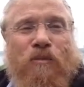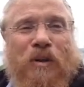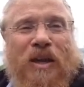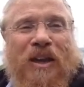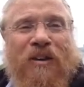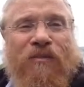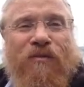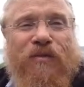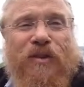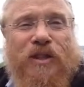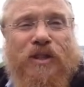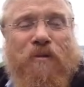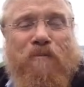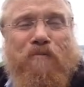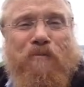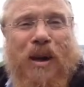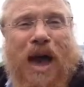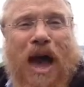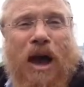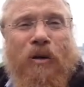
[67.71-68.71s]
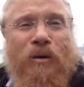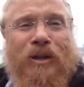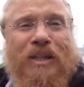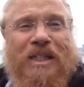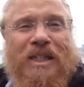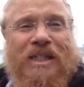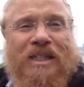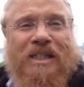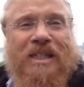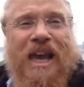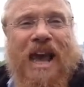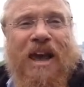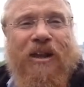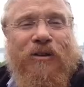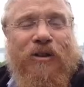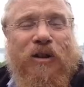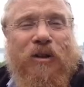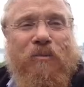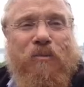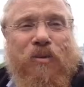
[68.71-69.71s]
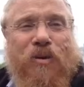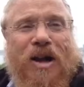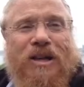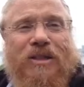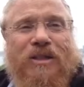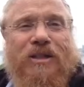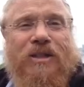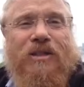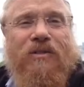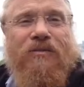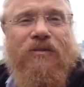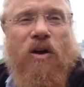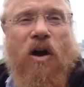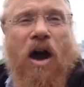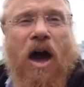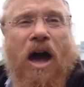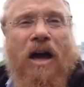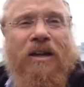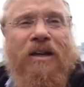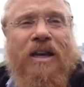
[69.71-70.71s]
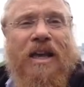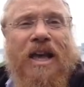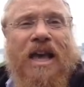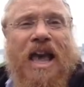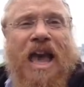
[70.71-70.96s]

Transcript: being feels empowered to stand in the presence of God